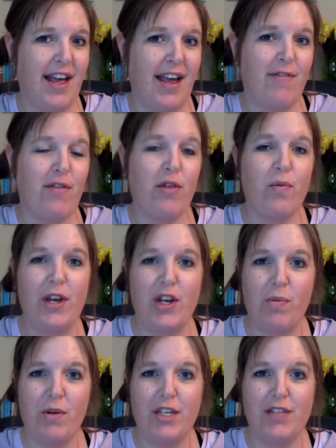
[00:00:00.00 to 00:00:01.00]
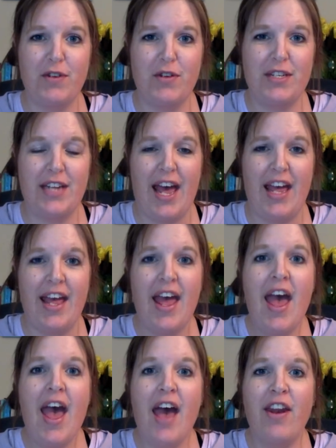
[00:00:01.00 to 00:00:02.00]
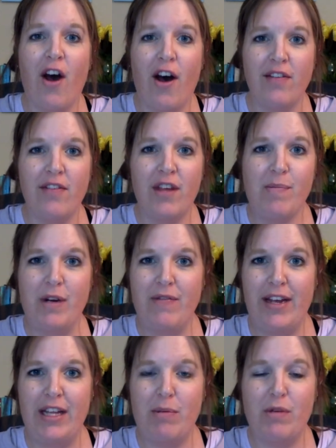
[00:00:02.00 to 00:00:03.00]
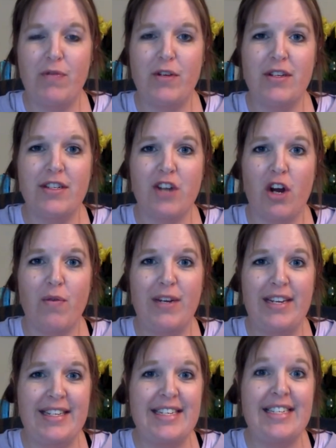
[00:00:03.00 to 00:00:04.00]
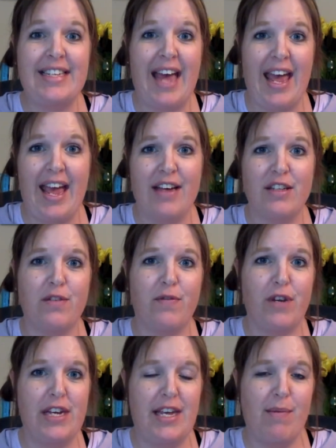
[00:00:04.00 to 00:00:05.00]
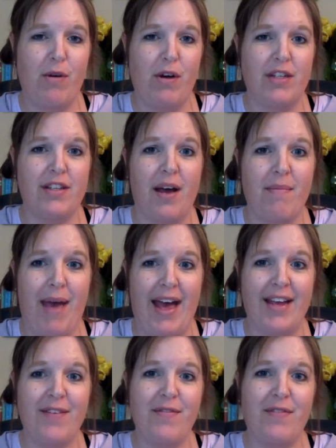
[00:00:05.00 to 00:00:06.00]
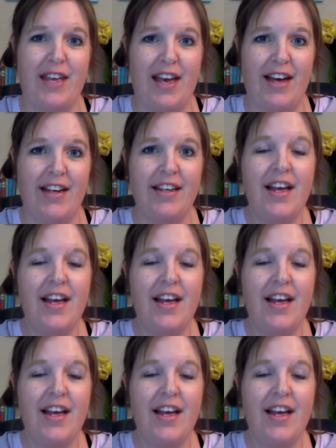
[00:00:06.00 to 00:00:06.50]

I have three new books for you today, and all of them are available for you to start reading today as free ebooks on MackinVia.